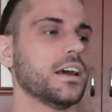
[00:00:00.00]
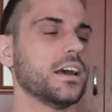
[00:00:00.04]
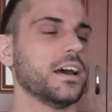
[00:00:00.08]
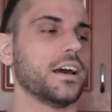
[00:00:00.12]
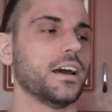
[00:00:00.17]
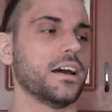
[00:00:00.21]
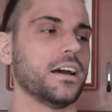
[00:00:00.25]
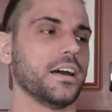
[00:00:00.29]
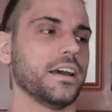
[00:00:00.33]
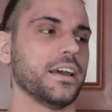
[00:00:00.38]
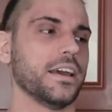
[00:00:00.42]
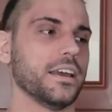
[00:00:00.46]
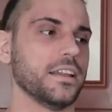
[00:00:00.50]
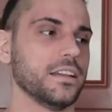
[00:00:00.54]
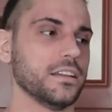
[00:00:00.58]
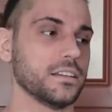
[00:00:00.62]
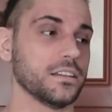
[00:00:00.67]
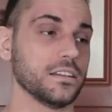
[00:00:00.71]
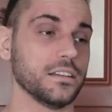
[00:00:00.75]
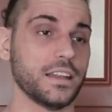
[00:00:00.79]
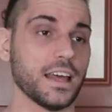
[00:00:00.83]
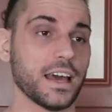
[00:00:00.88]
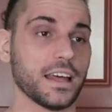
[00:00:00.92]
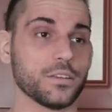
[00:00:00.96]
uh,
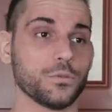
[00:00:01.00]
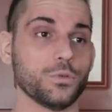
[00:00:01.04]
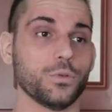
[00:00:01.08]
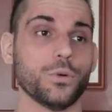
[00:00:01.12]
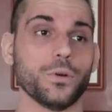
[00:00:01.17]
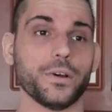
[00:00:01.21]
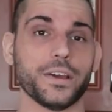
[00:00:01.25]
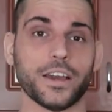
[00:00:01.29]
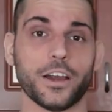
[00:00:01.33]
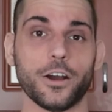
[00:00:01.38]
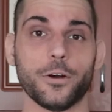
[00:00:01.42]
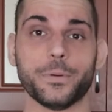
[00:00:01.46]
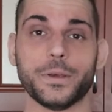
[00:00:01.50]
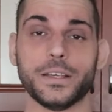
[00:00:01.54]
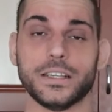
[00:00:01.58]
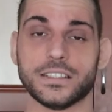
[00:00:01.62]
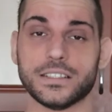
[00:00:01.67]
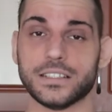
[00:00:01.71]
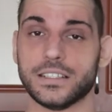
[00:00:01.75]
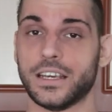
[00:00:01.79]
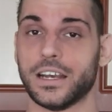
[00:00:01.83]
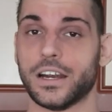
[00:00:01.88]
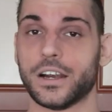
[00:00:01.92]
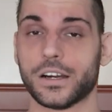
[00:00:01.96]
and that will help
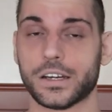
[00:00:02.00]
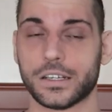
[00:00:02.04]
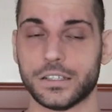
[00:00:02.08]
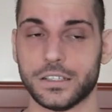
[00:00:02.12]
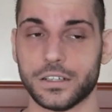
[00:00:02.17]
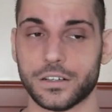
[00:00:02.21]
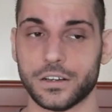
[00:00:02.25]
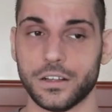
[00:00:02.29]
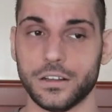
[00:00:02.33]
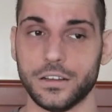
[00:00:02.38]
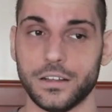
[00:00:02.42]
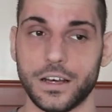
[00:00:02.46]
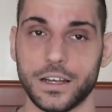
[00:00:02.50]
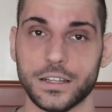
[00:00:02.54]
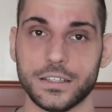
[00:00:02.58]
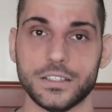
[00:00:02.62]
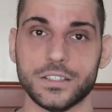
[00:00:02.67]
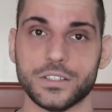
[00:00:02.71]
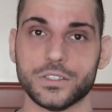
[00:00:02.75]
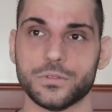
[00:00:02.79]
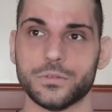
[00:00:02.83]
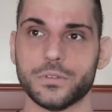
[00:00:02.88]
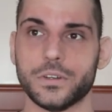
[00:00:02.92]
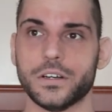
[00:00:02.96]
his character a
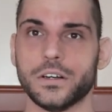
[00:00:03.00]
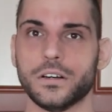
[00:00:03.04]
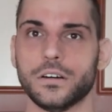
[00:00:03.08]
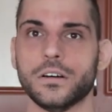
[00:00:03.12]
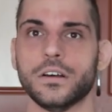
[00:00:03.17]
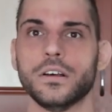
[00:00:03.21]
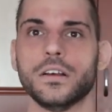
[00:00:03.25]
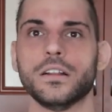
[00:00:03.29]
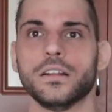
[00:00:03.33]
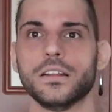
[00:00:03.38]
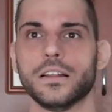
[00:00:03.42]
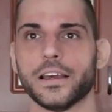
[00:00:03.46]
lot as well.